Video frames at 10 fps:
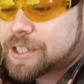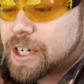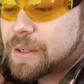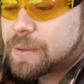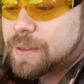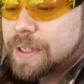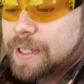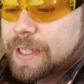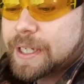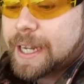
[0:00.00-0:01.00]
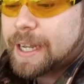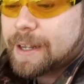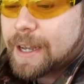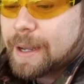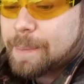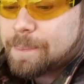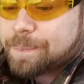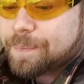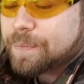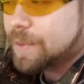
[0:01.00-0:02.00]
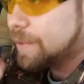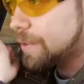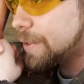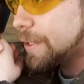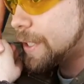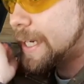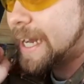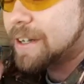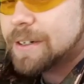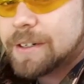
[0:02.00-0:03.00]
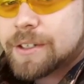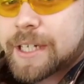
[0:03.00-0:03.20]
So yeah, again,